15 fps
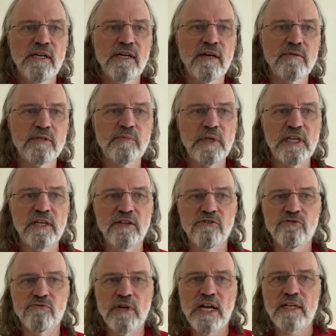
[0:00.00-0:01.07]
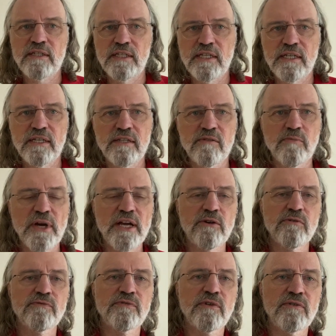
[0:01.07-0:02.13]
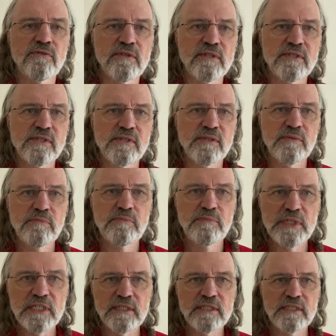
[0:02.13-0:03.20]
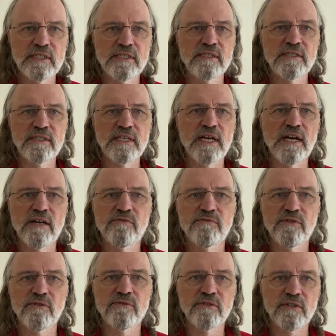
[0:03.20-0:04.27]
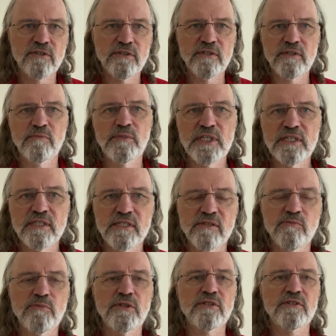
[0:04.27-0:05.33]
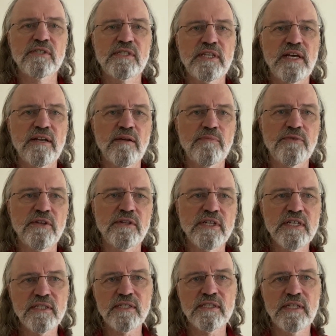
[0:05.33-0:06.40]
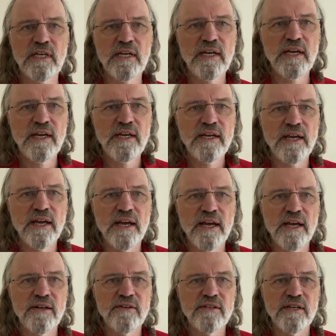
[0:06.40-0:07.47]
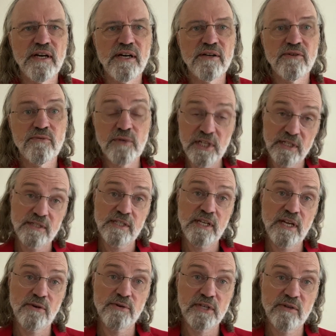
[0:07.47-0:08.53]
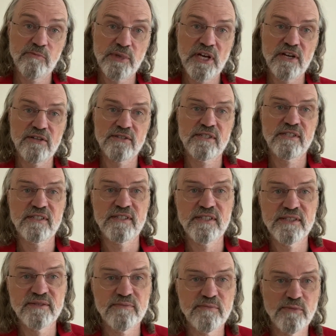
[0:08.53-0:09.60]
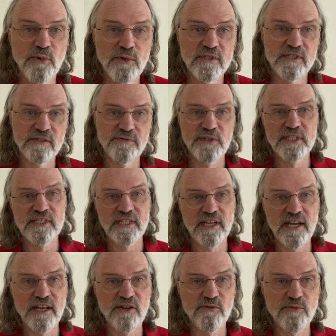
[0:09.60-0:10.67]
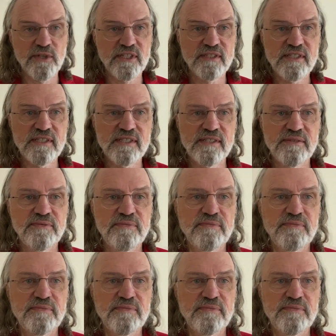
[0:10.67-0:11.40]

I'm speaking directly into the microphone that's built into the iPhone. There couldn't be a simpler setup than this, and we can see how it compares to the more sophisticated ones.